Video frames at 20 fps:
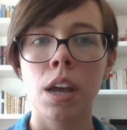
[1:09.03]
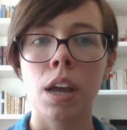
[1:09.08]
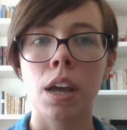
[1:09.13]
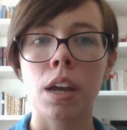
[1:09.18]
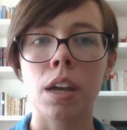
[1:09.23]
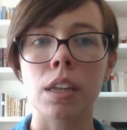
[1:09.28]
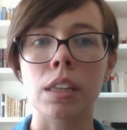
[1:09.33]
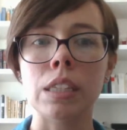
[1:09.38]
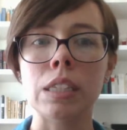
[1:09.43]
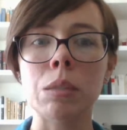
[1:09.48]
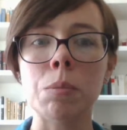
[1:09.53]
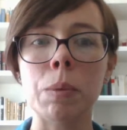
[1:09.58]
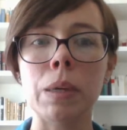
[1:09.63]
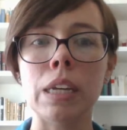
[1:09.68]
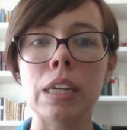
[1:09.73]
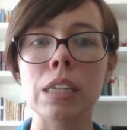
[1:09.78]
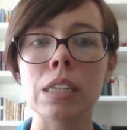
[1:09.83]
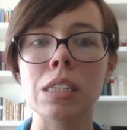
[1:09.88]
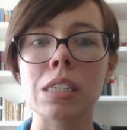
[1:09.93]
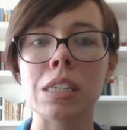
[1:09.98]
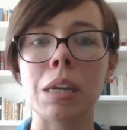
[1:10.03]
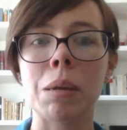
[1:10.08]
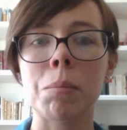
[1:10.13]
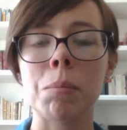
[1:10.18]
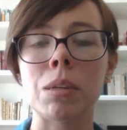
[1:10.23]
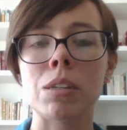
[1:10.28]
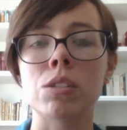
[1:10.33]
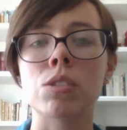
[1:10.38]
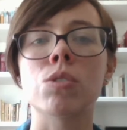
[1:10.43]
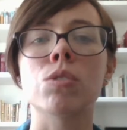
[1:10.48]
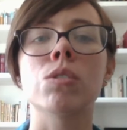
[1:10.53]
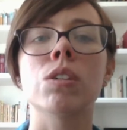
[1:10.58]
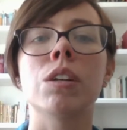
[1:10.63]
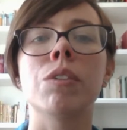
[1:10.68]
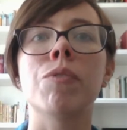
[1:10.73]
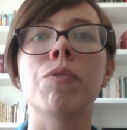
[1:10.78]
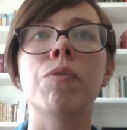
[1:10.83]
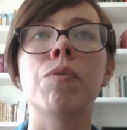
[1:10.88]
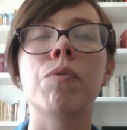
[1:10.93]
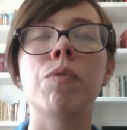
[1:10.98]
This begins a
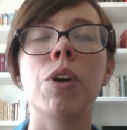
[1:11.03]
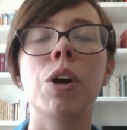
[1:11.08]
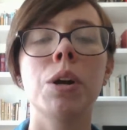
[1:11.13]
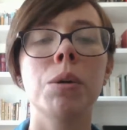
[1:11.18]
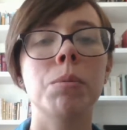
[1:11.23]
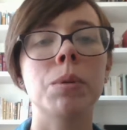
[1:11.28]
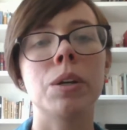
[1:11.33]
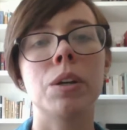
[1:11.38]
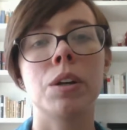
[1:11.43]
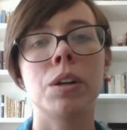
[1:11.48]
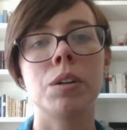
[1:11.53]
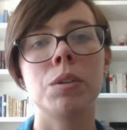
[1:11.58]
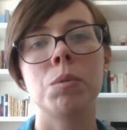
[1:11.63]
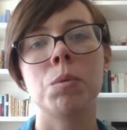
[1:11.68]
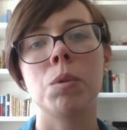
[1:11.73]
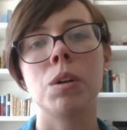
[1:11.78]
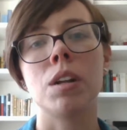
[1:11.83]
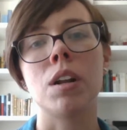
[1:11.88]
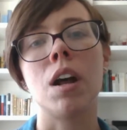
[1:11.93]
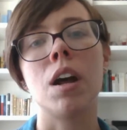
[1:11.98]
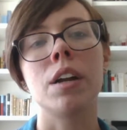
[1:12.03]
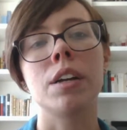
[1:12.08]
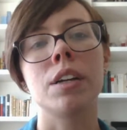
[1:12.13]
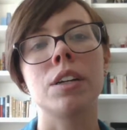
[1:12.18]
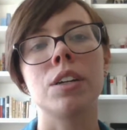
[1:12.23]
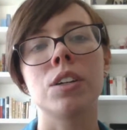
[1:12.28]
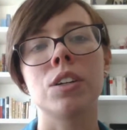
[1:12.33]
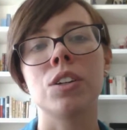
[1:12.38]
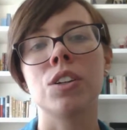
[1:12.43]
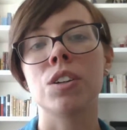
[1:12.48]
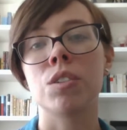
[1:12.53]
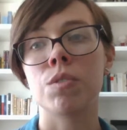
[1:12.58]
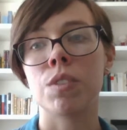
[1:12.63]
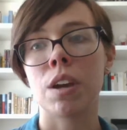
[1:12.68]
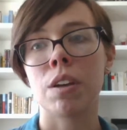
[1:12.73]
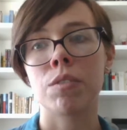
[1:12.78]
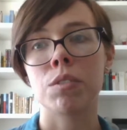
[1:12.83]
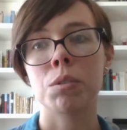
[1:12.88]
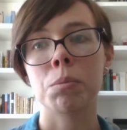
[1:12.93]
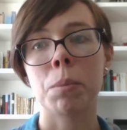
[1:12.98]
mystery far beyond what Hanneke could have
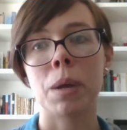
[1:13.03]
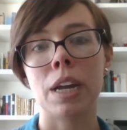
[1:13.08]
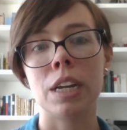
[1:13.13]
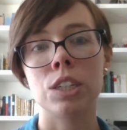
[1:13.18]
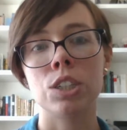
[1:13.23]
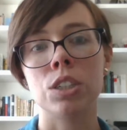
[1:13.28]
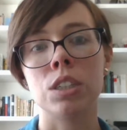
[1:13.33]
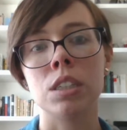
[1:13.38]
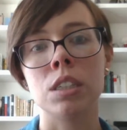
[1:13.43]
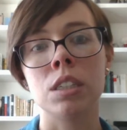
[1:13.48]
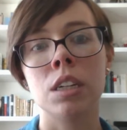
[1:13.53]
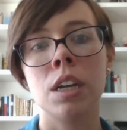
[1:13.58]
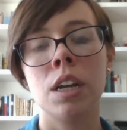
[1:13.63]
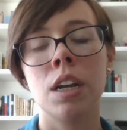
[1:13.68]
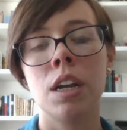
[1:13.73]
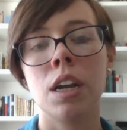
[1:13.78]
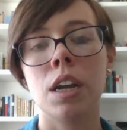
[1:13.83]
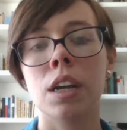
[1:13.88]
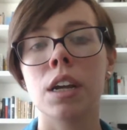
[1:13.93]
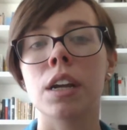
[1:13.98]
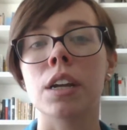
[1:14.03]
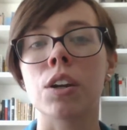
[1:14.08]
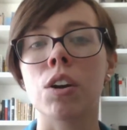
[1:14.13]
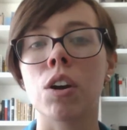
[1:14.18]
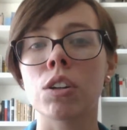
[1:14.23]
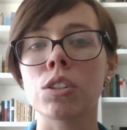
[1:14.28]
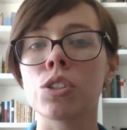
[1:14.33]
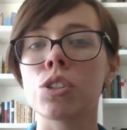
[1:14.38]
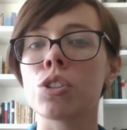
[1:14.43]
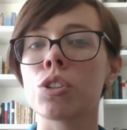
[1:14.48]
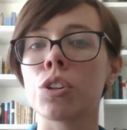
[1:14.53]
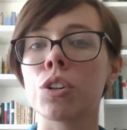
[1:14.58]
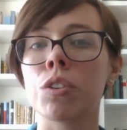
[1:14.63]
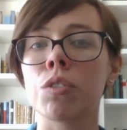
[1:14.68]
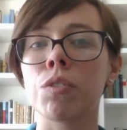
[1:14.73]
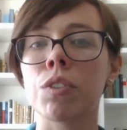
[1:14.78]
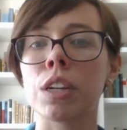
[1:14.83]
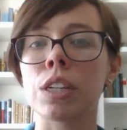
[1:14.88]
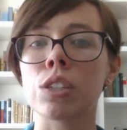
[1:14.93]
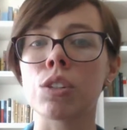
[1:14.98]
ever imagined. It causes her to
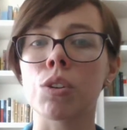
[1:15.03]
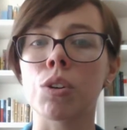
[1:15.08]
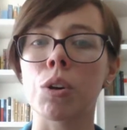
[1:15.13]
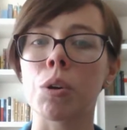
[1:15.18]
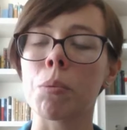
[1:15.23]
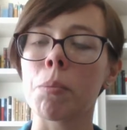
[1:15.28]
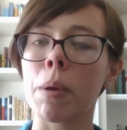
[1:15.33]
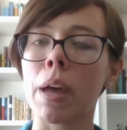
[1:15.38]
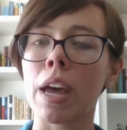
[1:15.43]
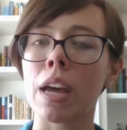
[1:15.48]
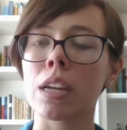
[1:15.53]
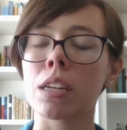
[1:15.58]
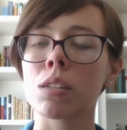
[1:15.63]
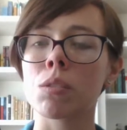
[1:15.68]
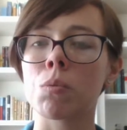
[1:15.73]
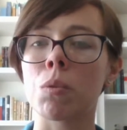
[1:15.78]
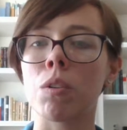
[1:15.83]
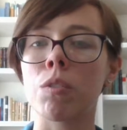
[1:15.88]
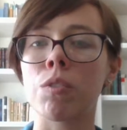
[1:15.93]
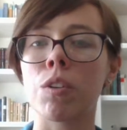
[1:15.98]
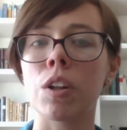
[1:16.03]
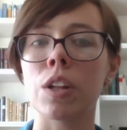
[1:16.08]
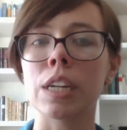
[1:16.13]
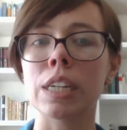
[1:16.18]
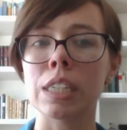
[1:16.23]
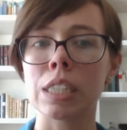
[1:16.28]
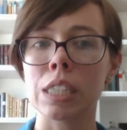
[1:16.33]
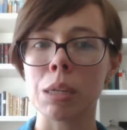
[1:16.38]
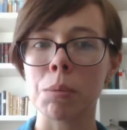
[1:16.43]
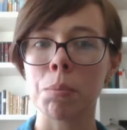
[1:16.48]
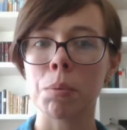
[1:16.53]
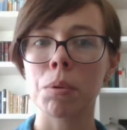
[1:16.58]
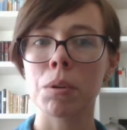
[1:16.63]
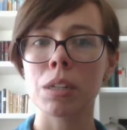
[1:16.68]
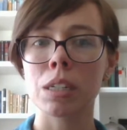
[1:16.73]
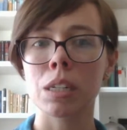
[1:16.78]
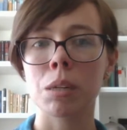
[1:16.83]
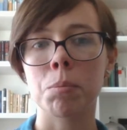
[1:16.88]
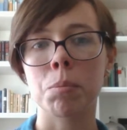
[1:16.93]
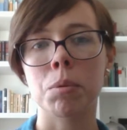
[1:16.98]
face her own past while falling deeper
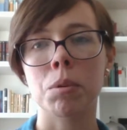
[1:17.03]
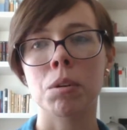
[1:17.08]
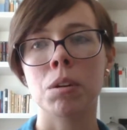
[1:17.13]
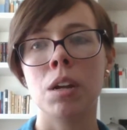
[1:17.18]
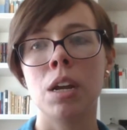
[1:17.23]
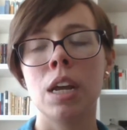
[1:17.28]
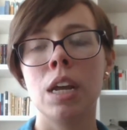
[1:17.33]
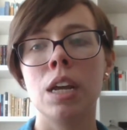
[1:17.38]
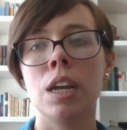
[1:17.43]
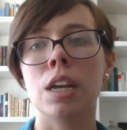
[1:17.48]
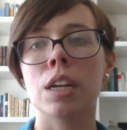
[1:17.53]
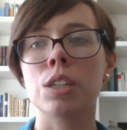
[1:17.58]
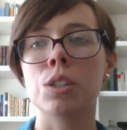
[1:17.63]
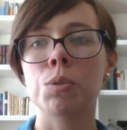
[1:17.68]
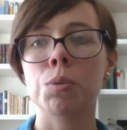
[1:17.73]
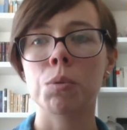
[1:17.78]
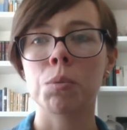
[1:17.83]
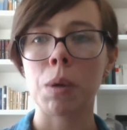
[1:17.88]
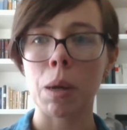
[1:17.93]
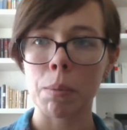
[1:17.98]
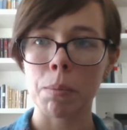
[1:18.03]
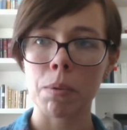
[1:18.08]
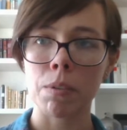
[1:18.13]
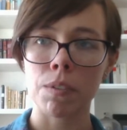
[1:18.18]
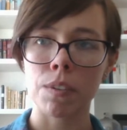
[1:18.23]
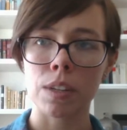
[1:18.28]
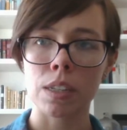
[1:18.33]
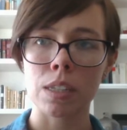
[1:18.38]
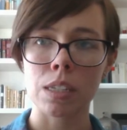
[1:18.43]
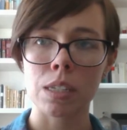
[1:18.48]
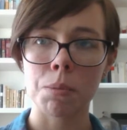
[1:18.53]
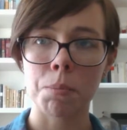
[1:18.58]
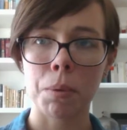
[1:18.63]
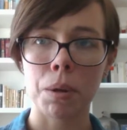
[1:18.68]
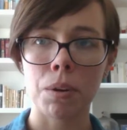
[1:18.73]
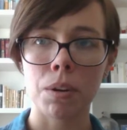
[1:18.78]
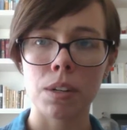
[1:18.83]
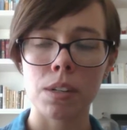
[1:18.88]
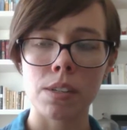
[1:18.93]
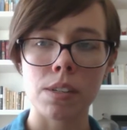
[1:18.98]
and deeper into a web of
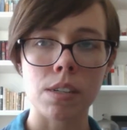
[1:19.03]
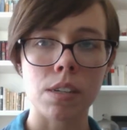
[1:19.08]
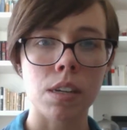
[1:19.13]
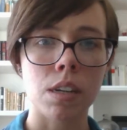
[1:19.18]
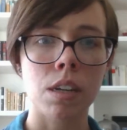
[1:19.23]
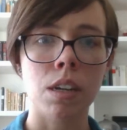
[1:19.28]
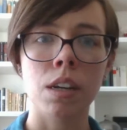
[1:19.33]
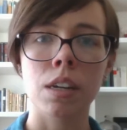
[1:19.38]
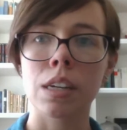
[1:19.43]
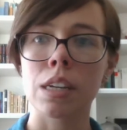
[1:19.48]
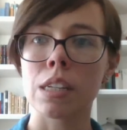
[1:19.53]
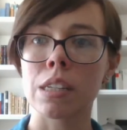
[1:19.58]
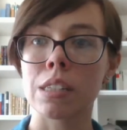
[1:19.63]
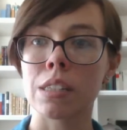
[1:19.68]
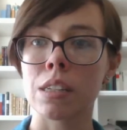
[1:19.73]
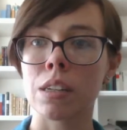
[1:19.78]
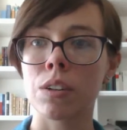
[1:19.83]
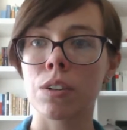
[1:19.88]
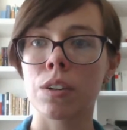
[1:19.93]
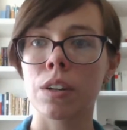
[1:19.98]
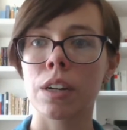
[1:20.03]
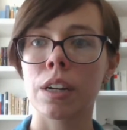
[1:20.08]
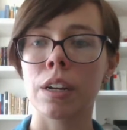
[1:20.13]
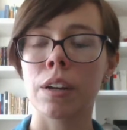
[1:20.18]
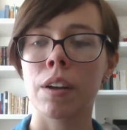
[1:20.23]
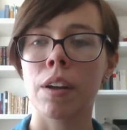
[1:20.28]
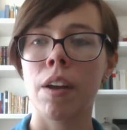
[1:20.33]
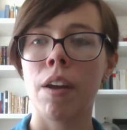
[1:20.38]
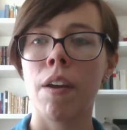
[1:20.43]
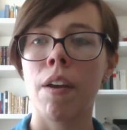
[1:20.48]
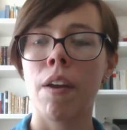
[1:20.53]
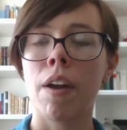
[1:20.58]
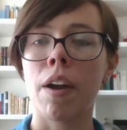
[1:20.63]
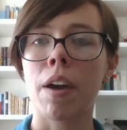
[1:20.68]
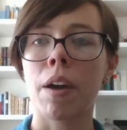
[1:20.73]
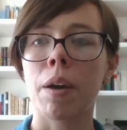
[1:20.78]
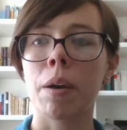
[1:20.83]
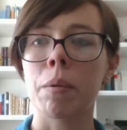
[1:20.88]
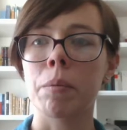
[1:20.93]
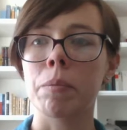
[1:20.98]
conspiracy, considering
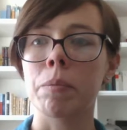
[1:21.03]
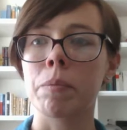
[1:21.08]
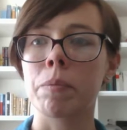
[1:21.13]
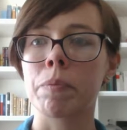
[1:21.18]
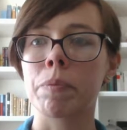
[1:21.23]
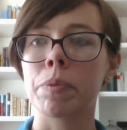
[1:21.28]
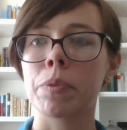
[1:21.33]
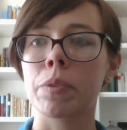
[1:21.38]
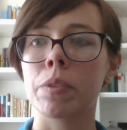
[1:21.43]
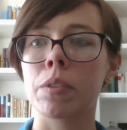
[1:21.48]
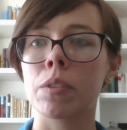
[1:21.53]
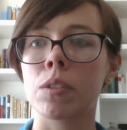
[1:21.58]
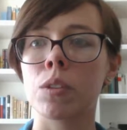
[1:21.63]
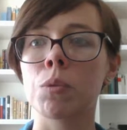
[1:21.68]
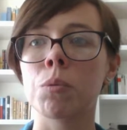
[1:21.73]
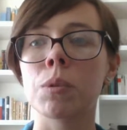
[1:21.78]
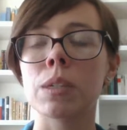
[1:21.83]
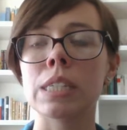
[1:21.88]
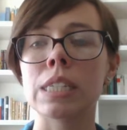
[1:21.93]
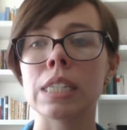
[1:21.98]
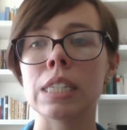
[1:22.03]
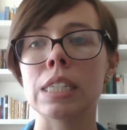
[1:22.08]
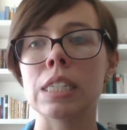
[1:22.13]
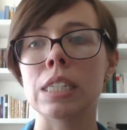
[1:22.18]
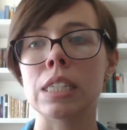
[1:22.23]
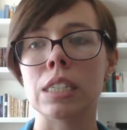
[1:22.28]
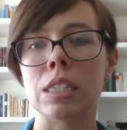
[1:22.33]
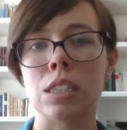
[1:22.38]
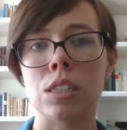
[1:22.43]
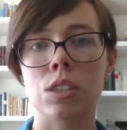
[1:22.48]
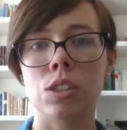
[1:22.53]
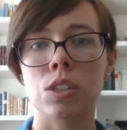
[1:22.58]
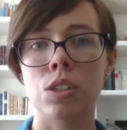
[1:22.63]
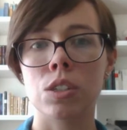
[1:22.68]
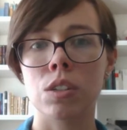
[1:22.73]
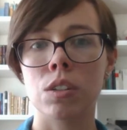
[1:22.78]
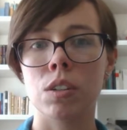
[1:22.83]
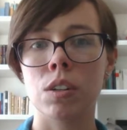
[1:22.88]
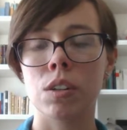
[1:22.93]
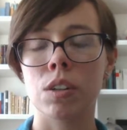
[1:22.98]
the resistance
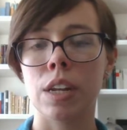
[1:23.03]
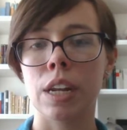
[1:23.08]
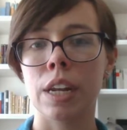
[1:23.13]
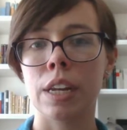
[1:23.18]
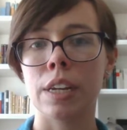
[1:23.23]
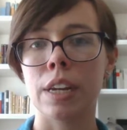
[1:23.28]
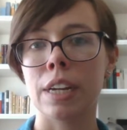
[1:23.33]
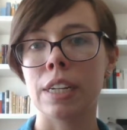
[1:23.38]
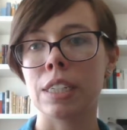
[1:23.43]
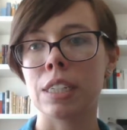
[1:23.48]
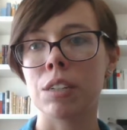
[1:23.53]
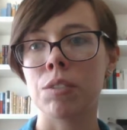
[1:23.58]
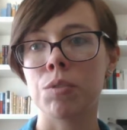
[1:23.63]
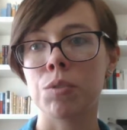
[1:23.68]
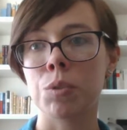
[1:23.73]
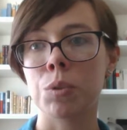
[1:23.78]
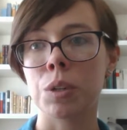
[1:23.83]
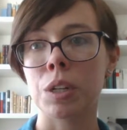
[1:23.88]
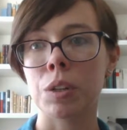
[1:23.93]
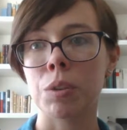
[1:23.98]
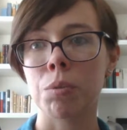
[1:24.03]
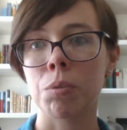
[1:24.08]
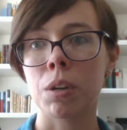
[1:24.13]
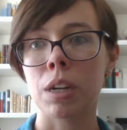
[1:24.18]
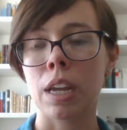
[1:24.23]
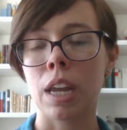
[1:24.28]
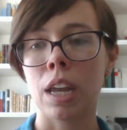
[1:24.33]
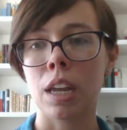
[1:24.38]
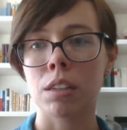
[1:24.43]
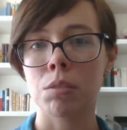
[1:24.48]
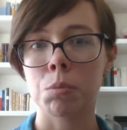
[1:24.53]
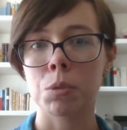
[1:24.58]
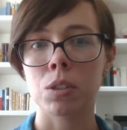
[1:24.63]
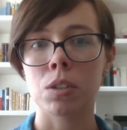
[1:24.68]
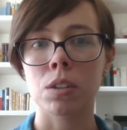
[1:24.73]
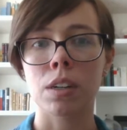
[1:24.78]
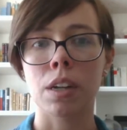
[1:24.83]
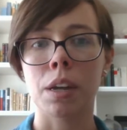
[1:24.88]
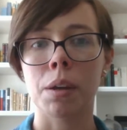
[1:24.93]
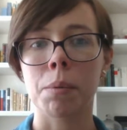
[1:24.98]
in 1943
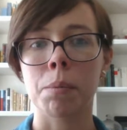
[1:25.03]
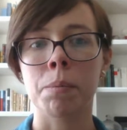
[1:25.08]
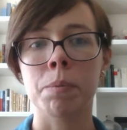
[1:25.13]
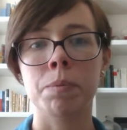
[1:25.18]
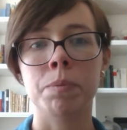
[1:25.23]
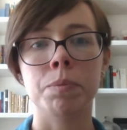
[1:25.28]
Amsterdam.